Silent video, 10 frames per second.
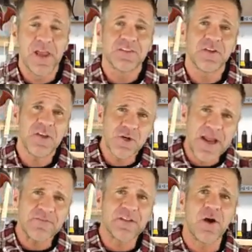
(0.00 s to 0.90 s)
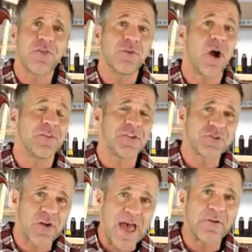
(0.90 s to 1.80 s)
So you don't have to go through all the
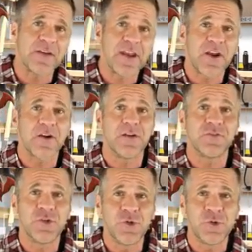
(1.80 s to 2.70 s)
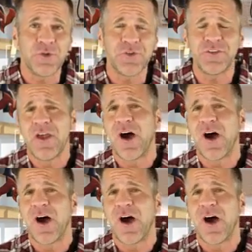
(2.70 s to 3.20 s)
trial and error of tools,